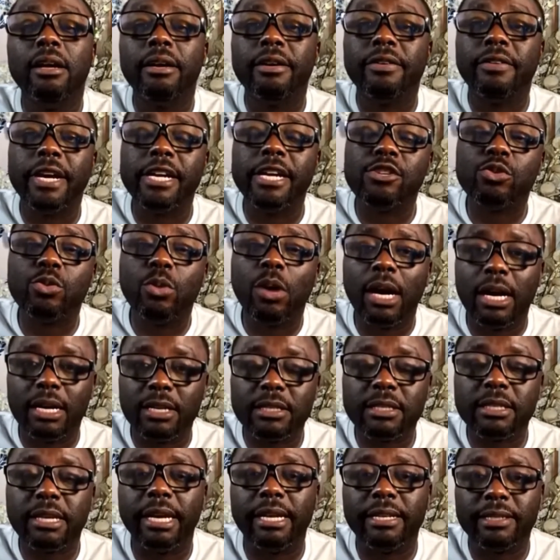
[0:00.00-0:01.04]
Write to
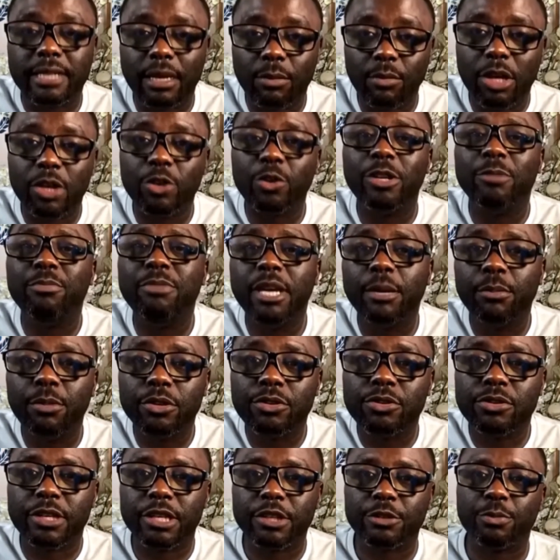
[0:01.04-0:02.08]
us, and someone will be
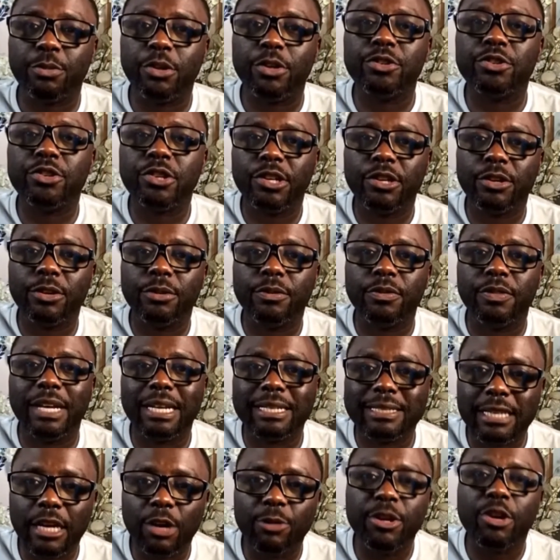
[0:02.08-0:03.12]
able to respond to you.
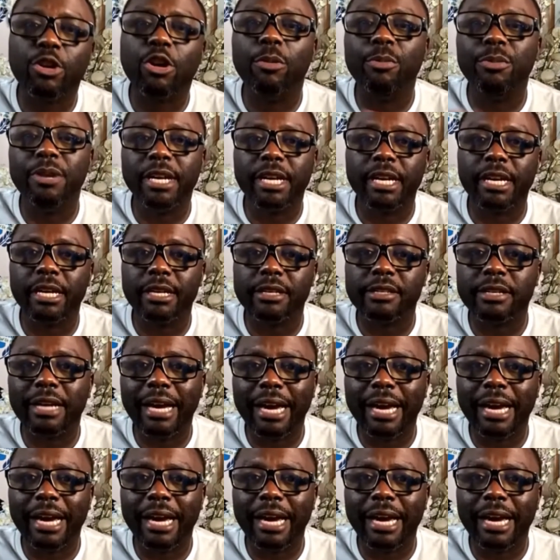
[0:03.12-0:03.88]
That's how we communicate.